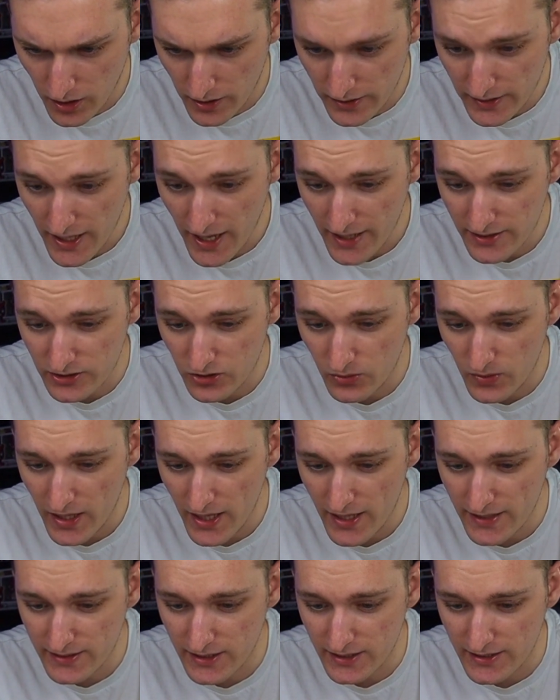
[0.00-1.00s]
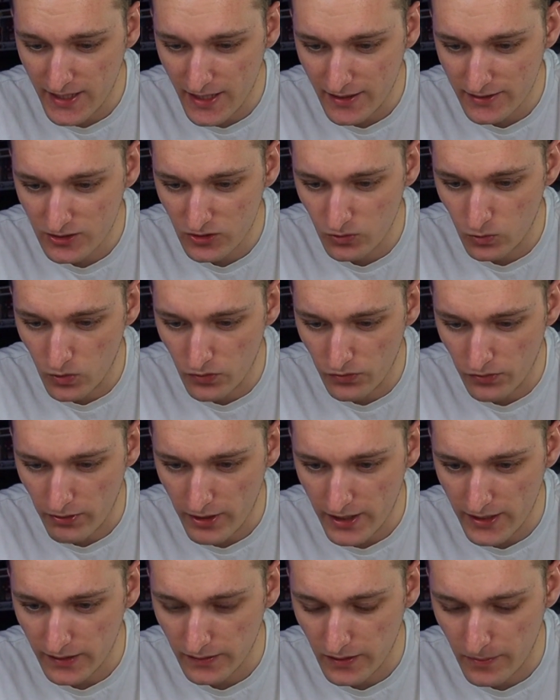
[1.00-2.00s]
yeah, so he is. He's next to
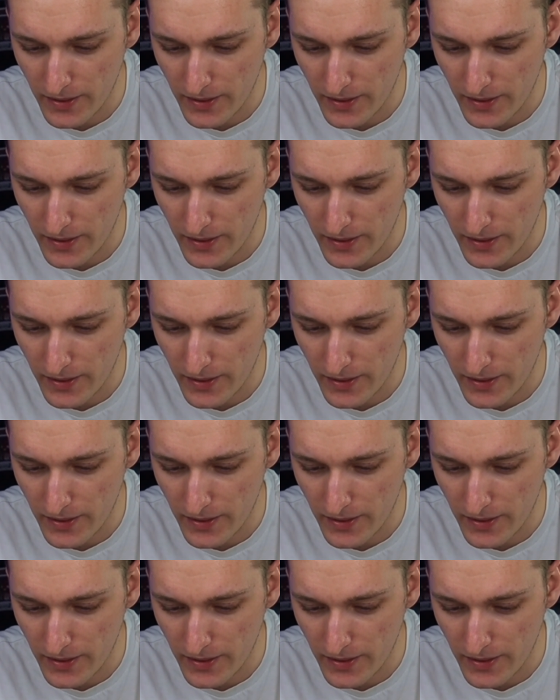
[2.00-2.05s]
Wolverine in the